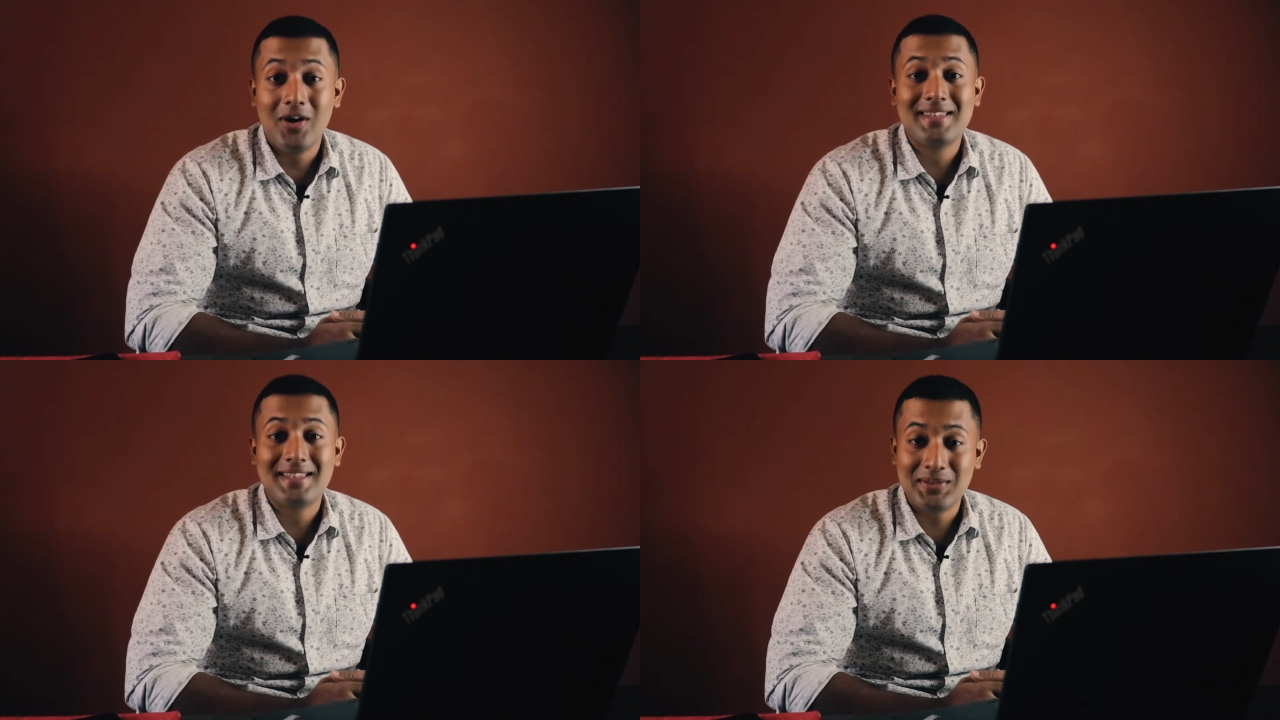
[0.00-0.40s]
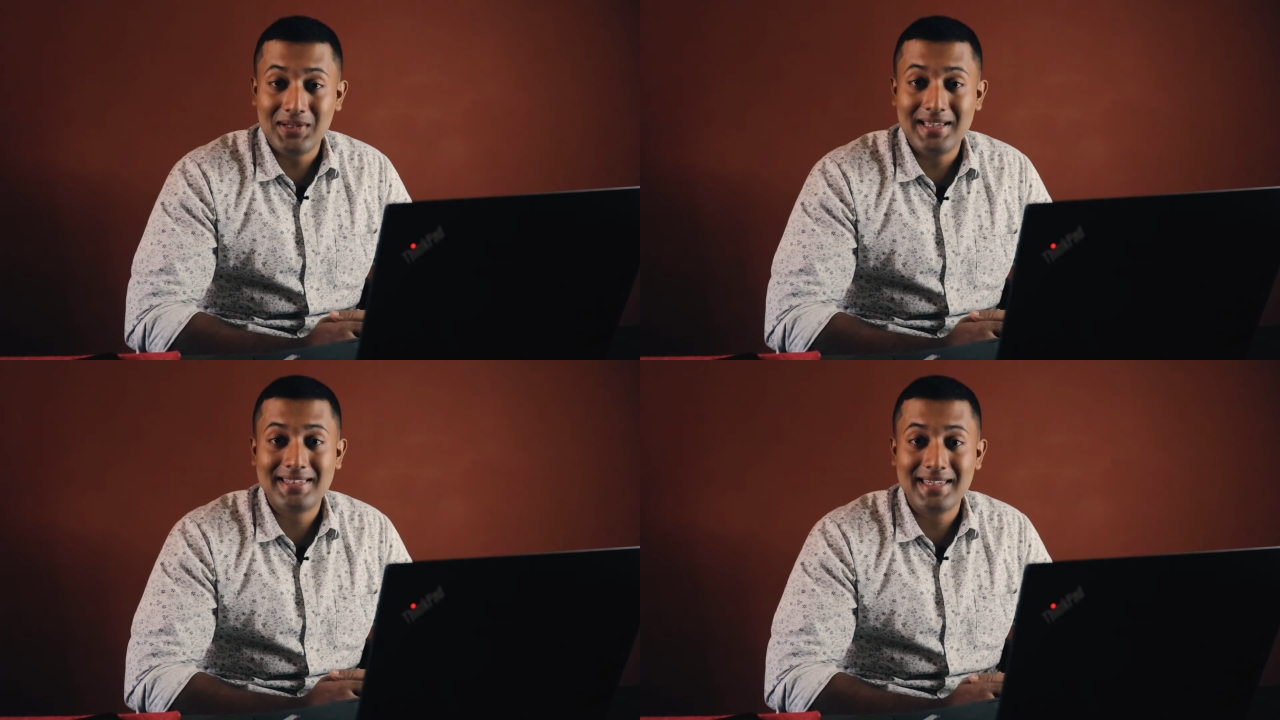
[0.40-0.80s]
has
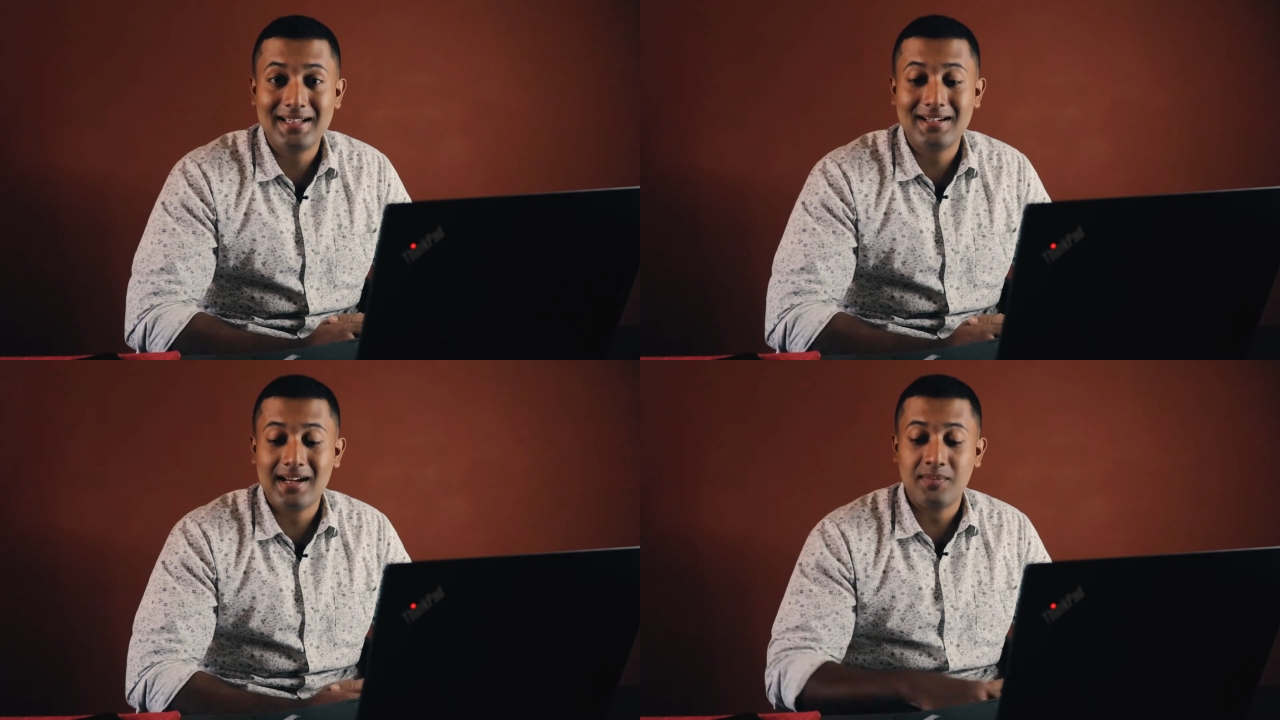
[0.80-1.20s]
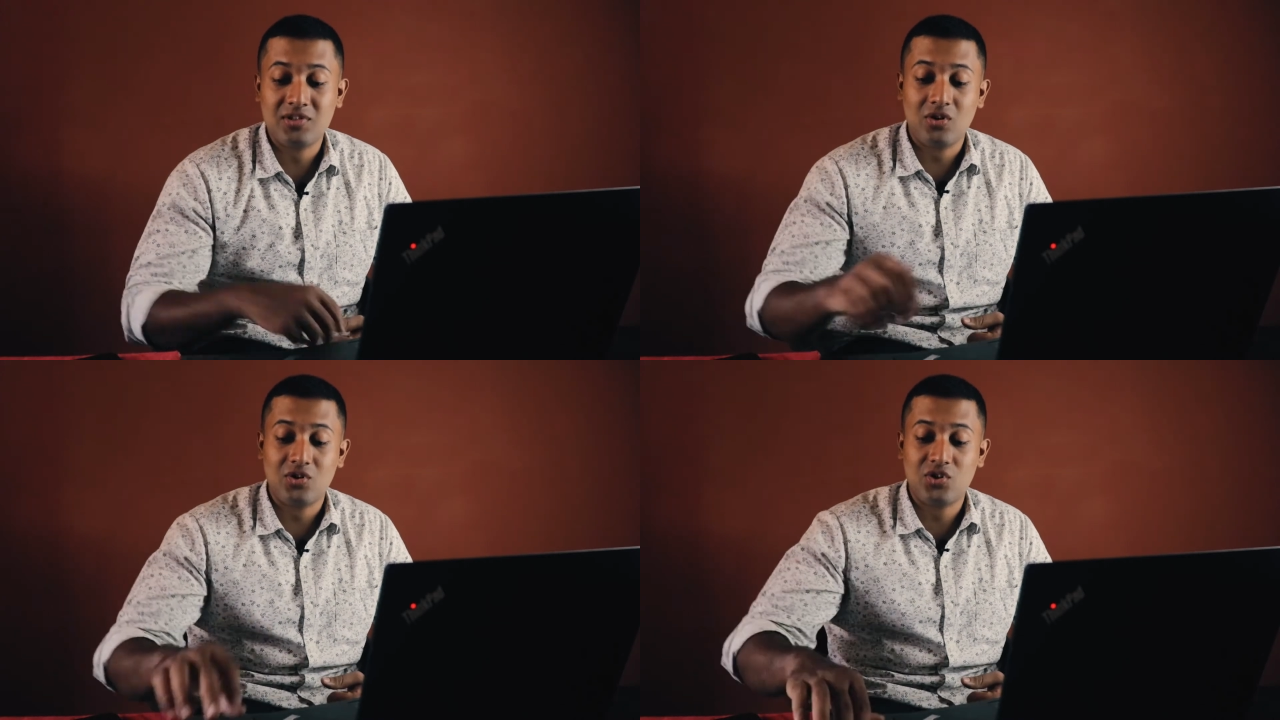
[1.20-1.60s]
only a single RAM
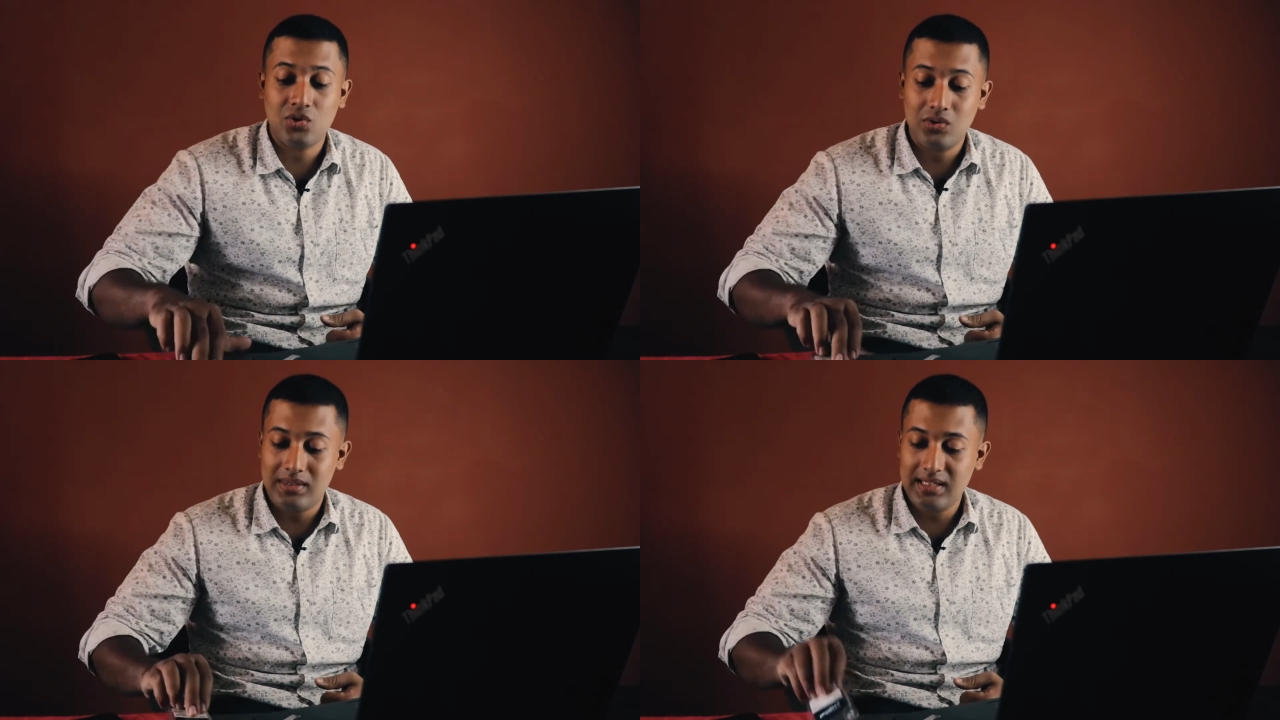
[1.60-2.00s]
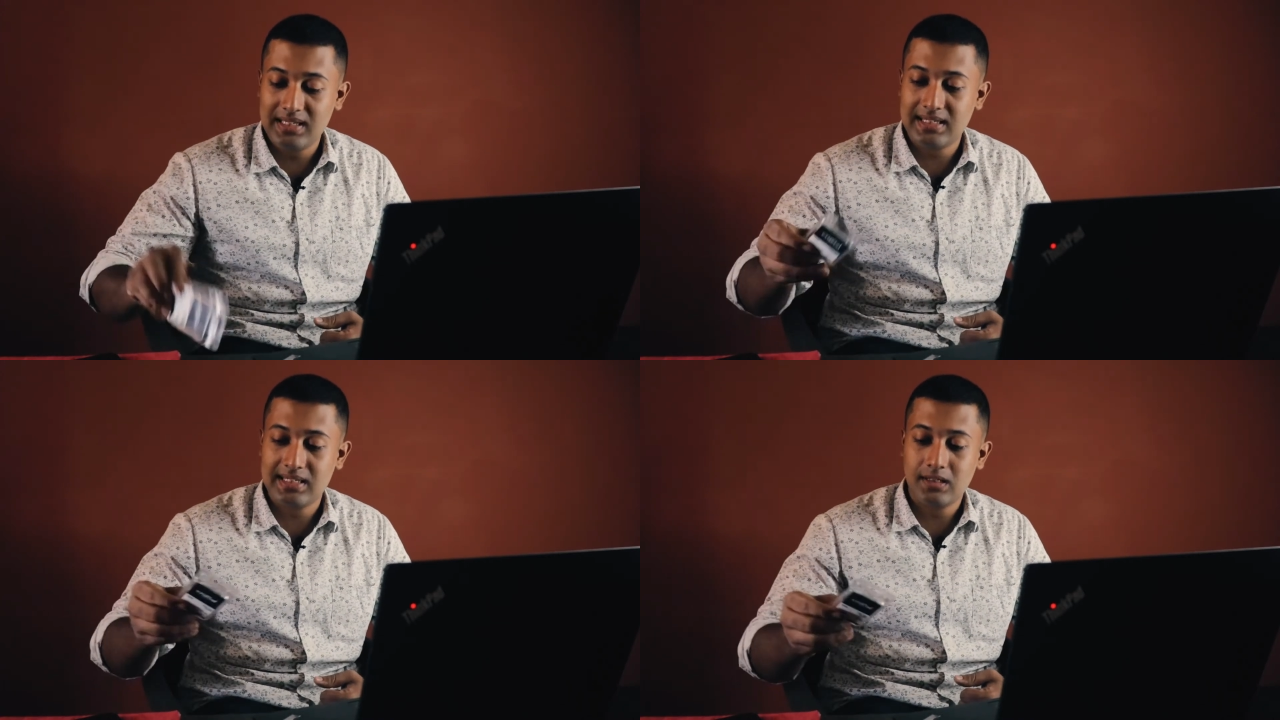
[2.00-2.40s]
slot. So
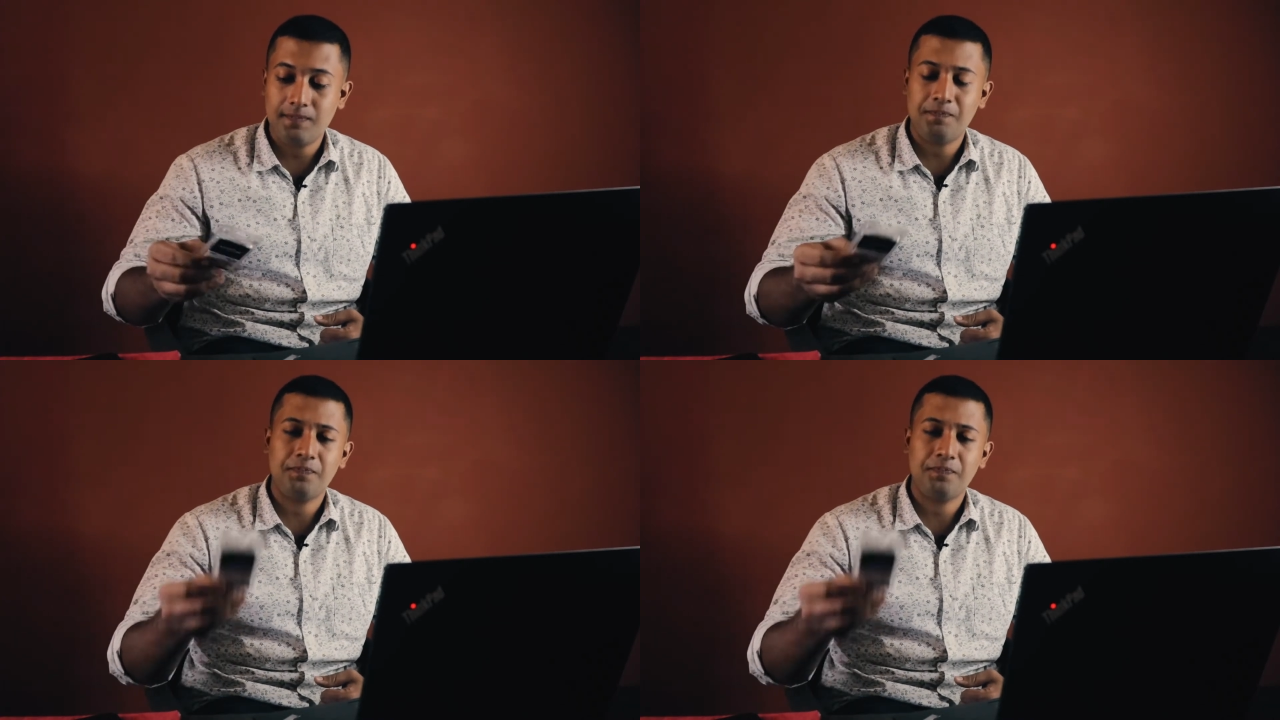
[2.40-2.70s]
this